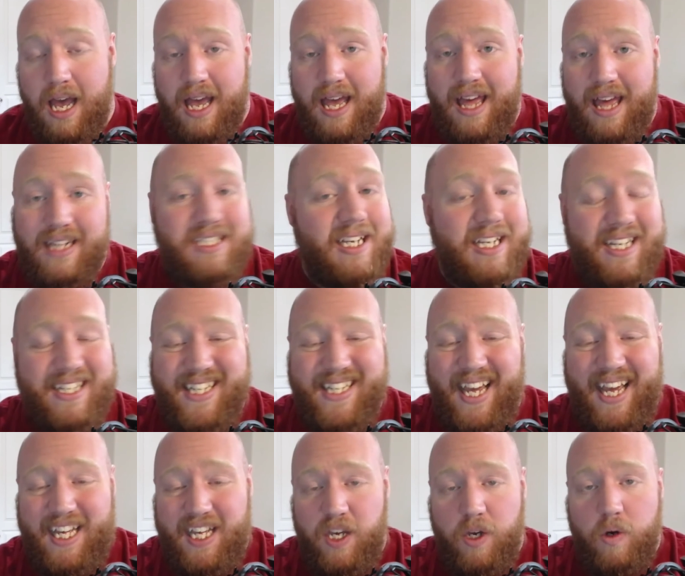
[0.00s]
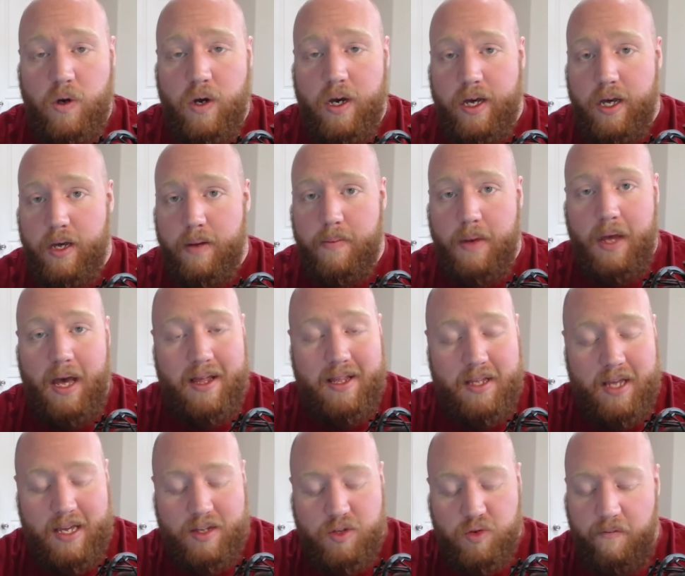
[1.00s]
It's going to take you,
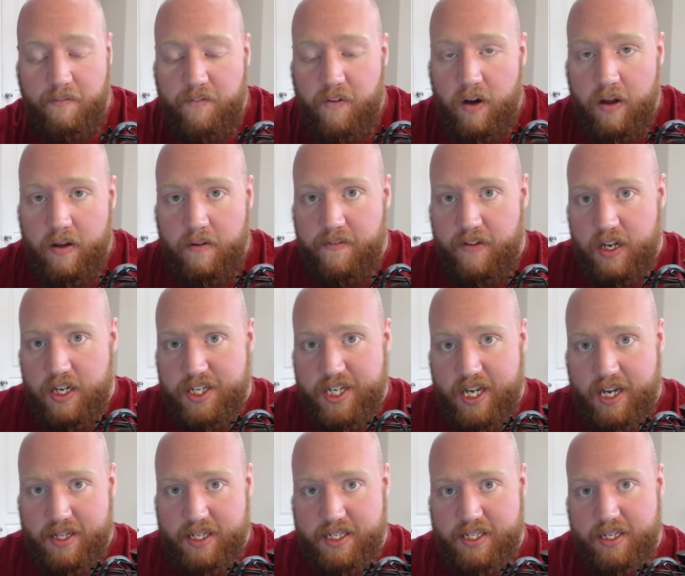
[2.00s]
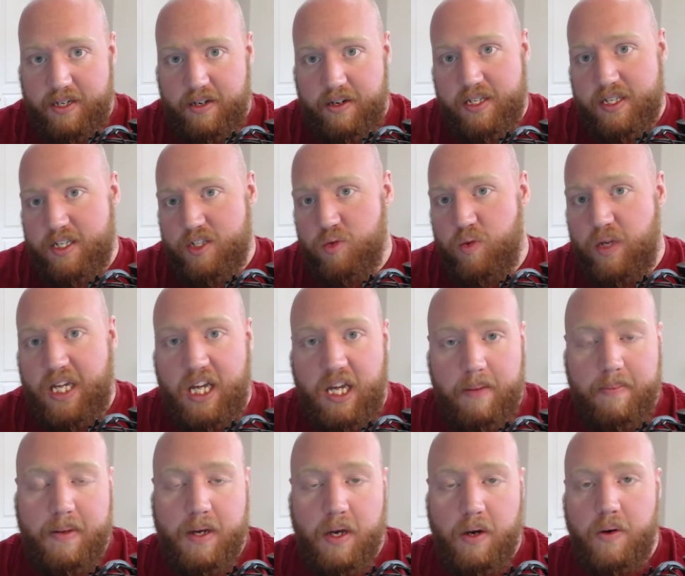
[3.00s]
as we finish out the series, as we
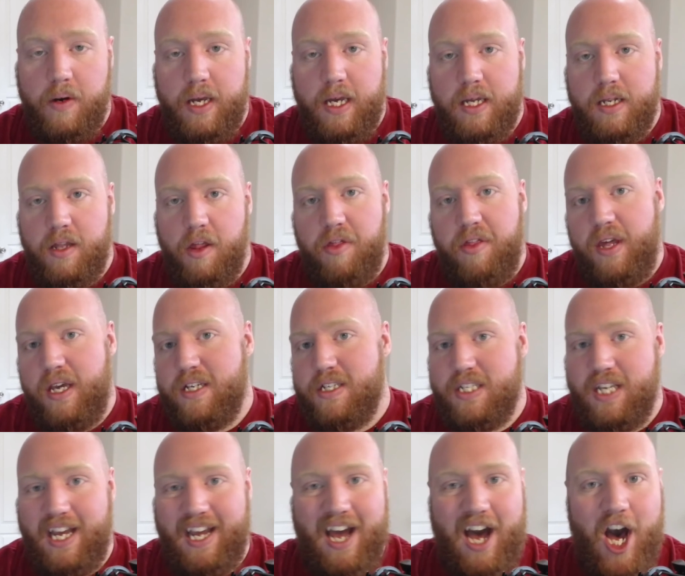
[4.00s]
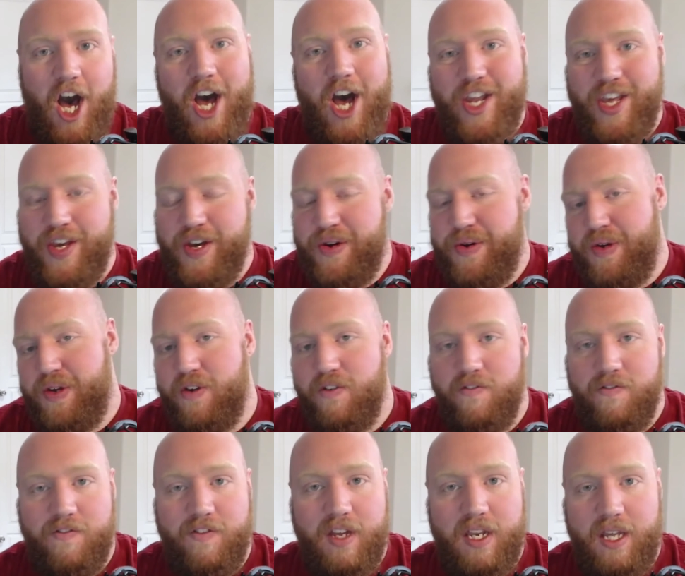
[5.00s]
keep going into things like audio, your
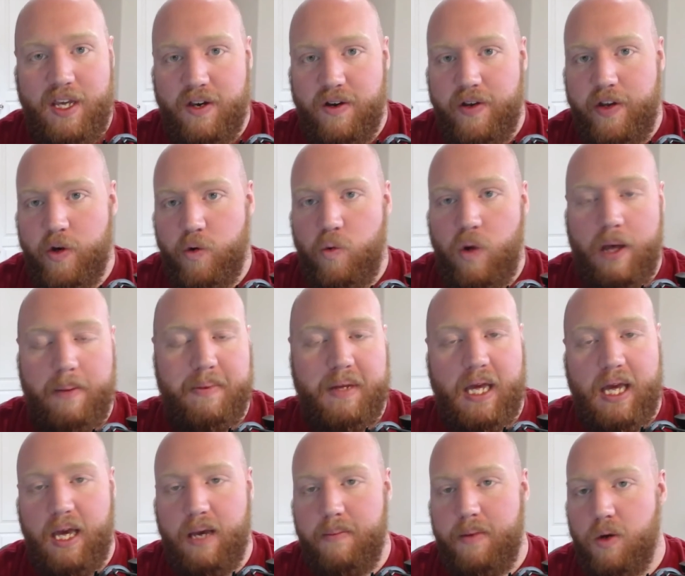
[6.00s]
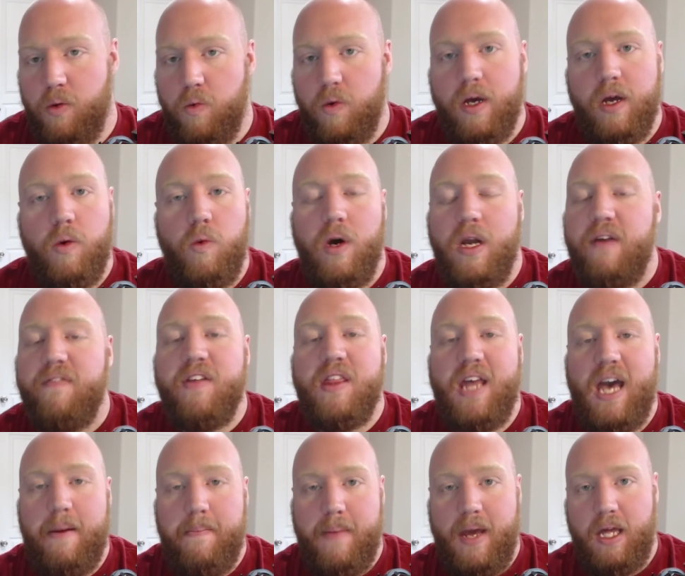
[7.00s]
video, your webcam, your whatever
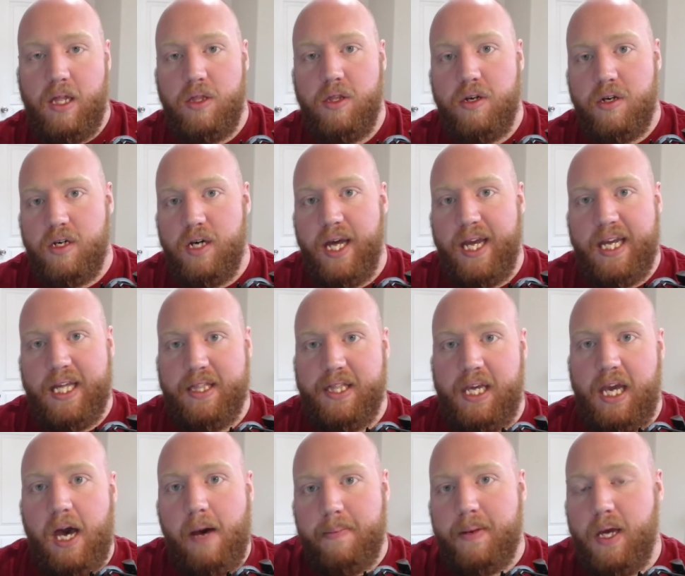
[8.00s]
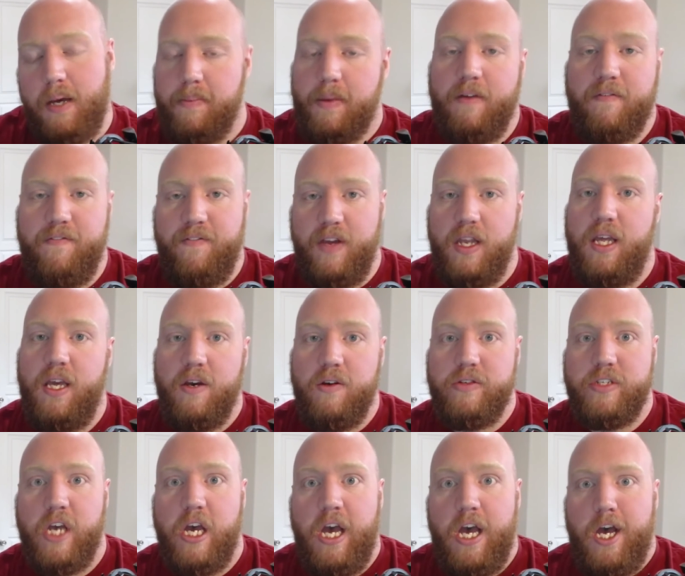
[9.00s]
that may look like in the upcoming
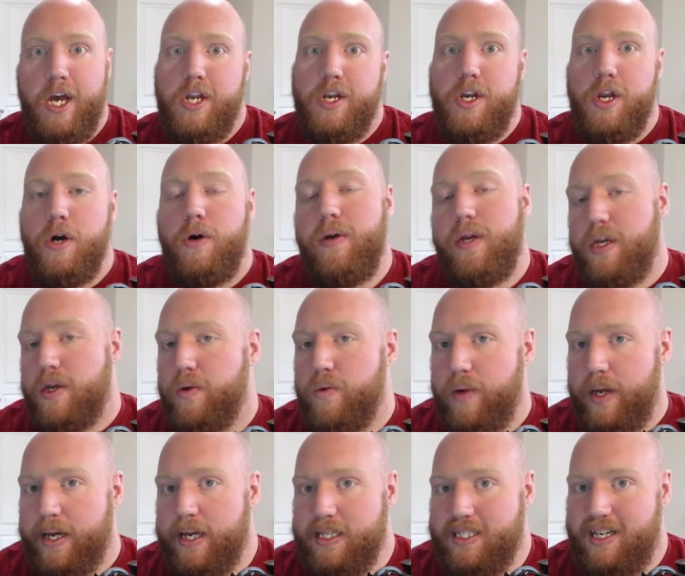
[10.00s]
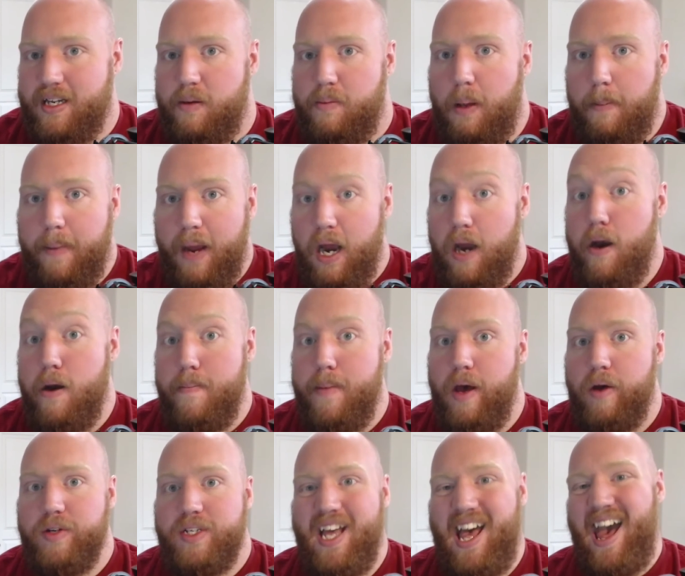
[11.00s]
videos, knowing your rig is going to be
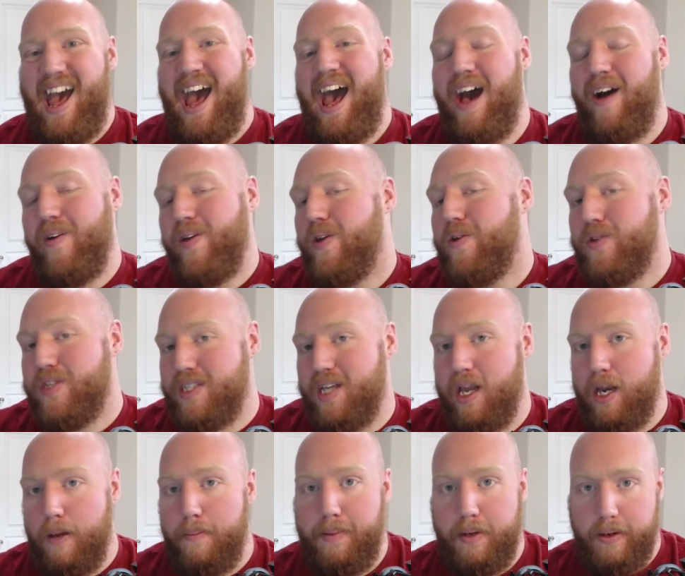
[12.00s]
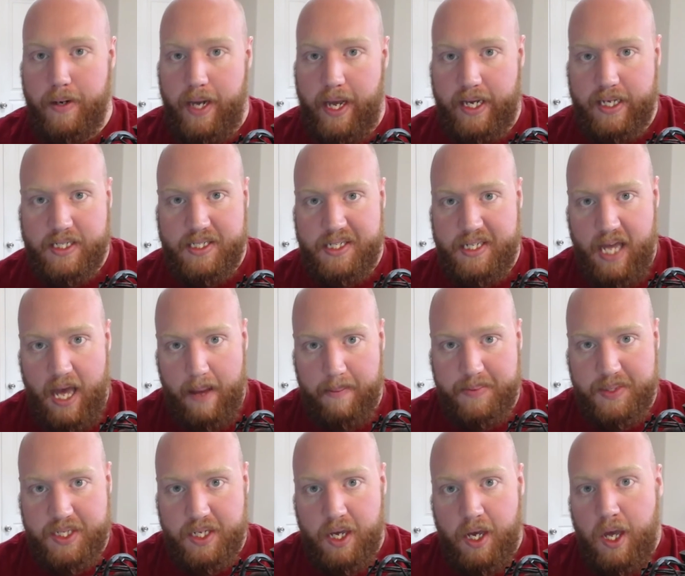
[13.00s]
paramount to how you set up your next
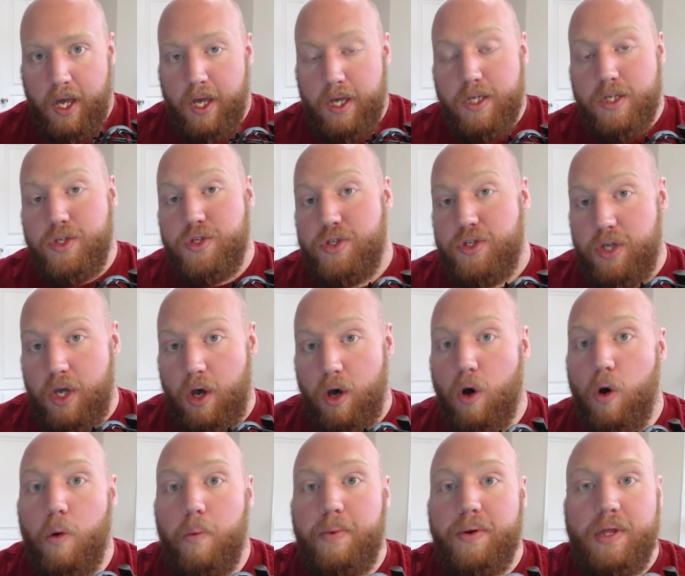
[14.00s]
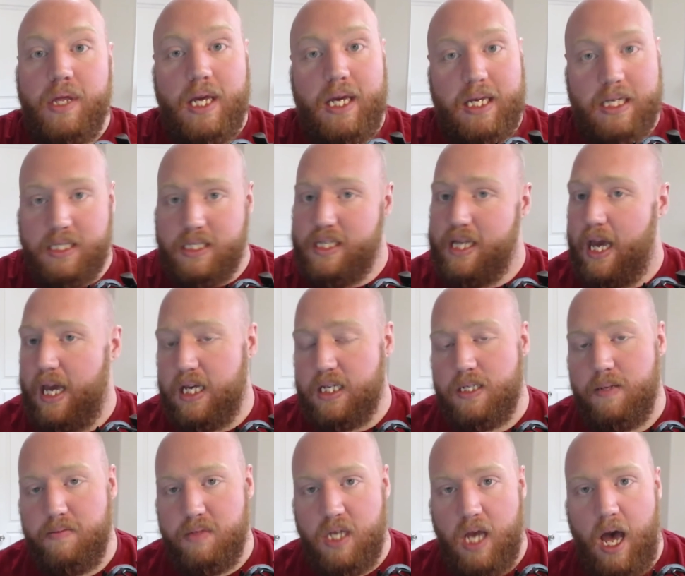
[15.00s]
steps. So please take
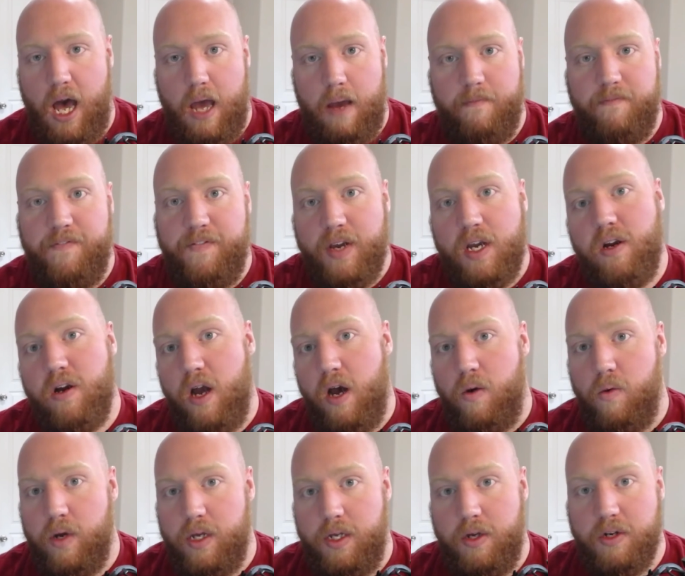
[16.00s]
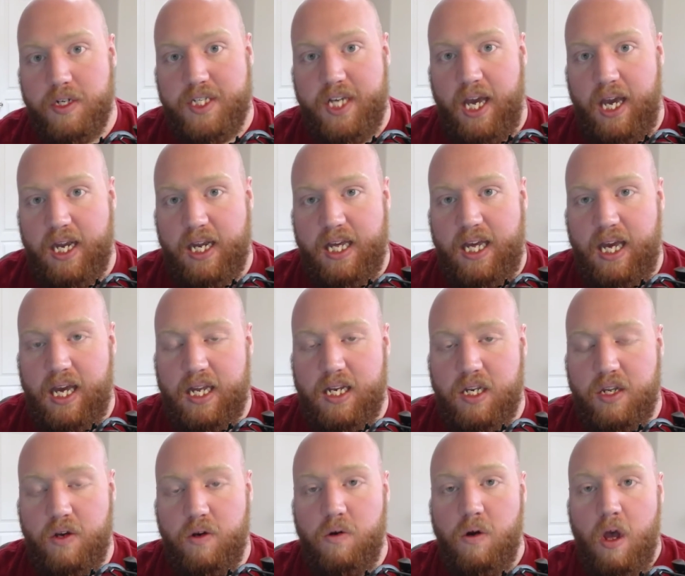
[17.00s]
some time, figure out what yours can and can't
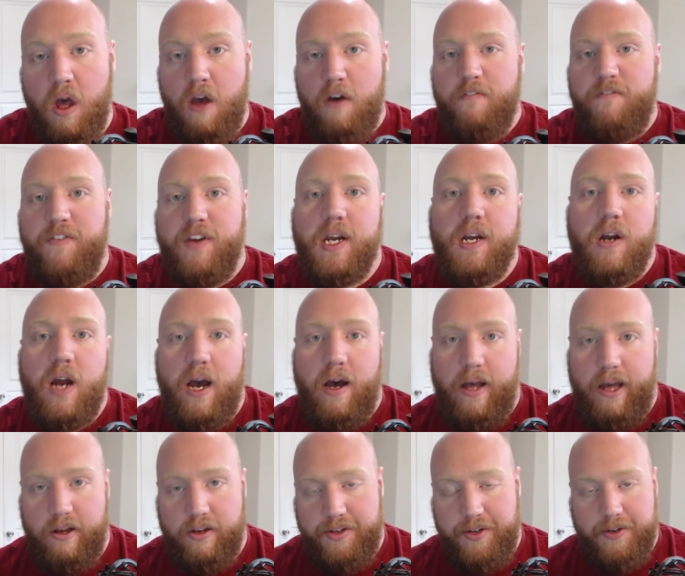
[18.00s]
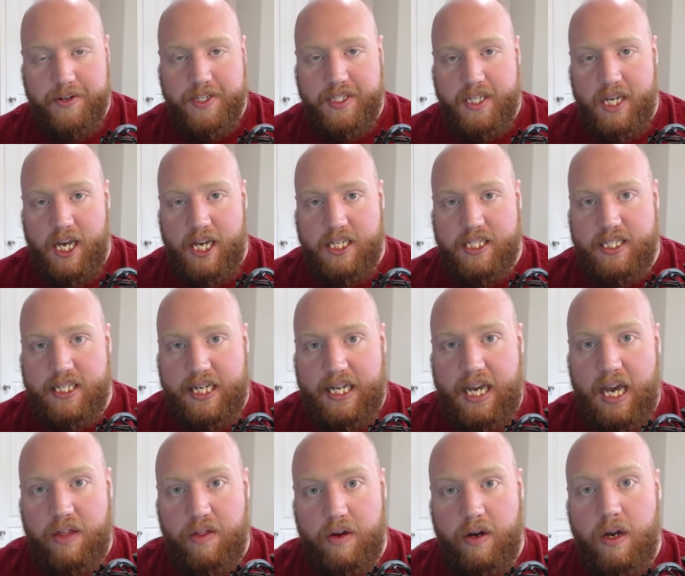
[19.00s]
do, figure out how yours ties
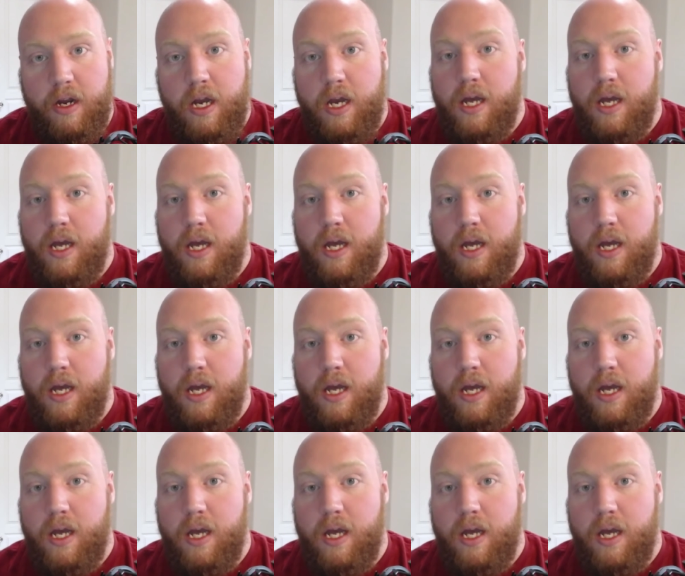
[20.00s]
together.